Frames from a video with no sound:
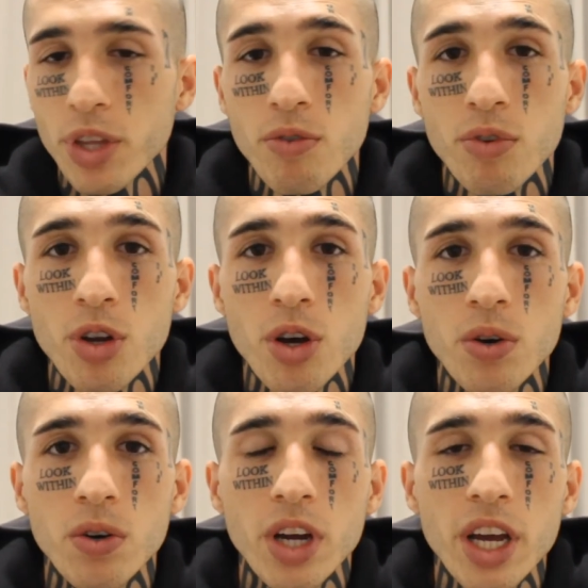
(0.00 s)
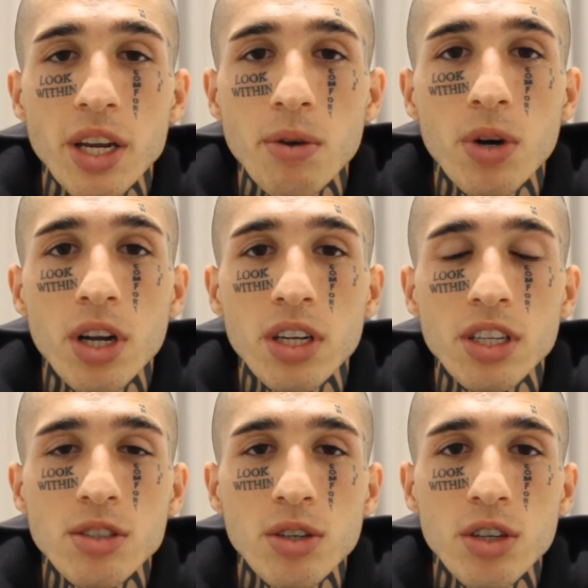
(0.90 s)
If you know anyone
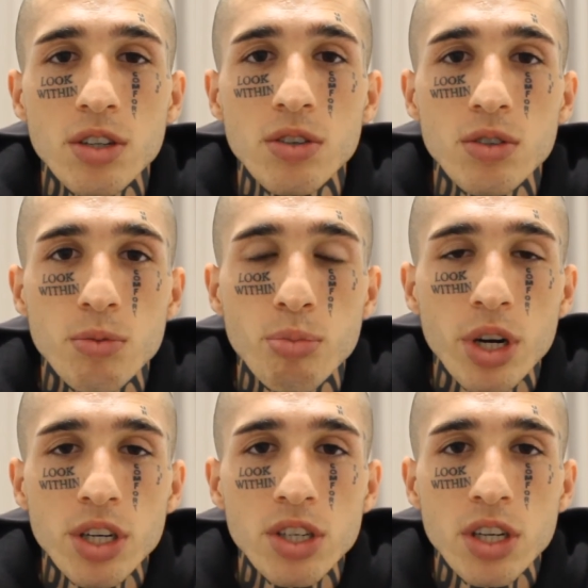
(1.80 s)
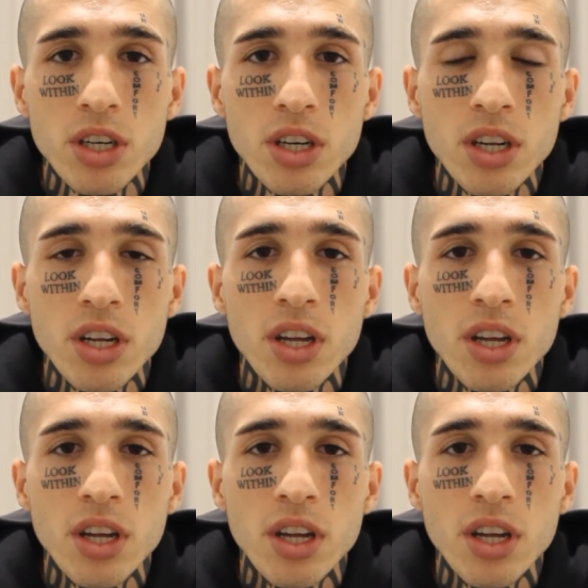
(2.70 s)
that's going through depression,